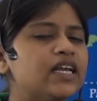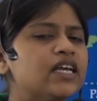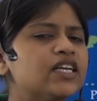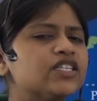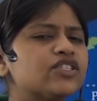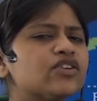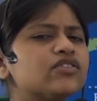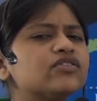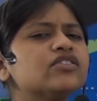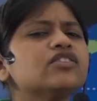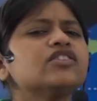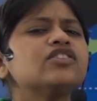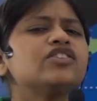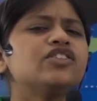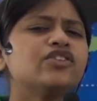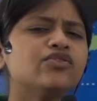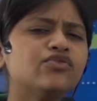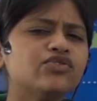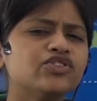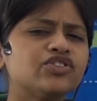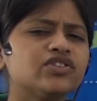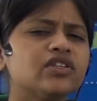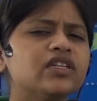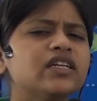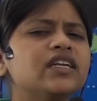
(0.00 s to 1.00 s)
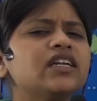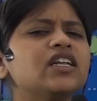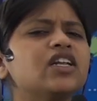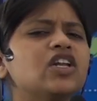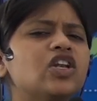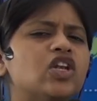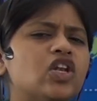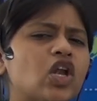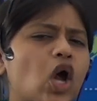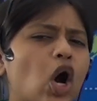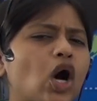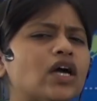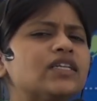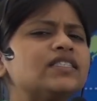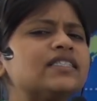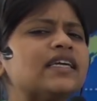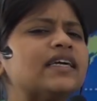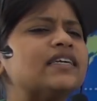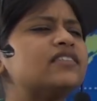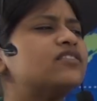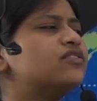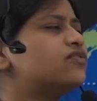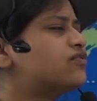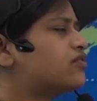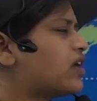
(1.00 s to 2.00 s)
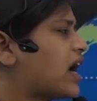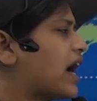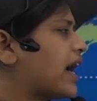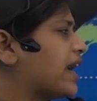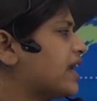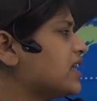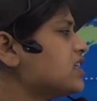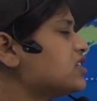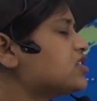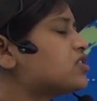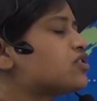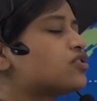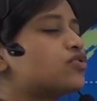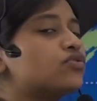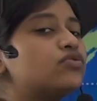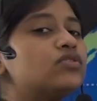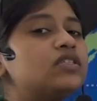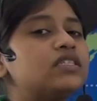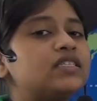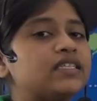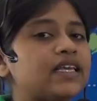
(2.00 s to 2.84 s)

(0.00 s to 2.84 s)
So it is usually not advised to